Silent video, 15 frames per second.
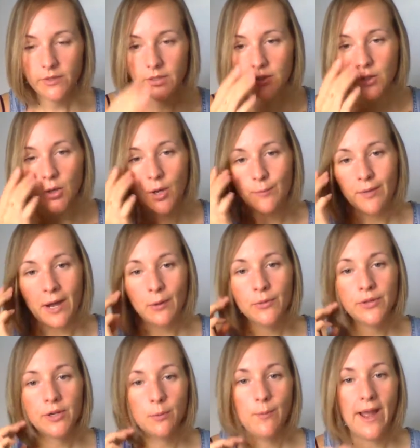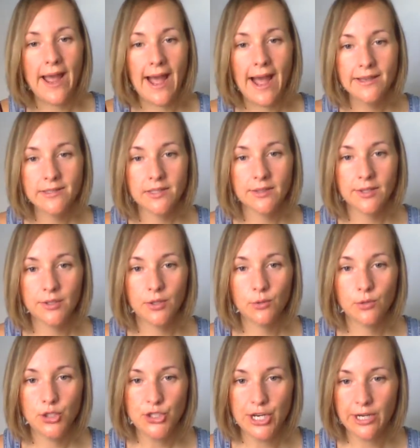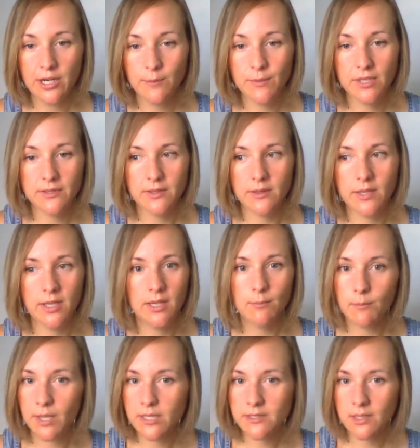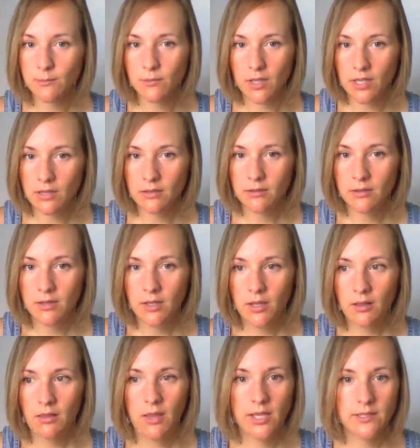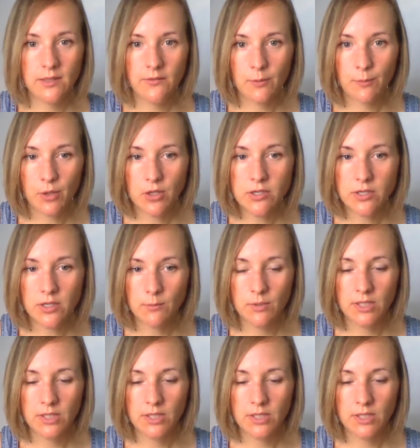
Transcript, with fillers: you know, about their past, that they don't share it because they think it makes them like less of a person.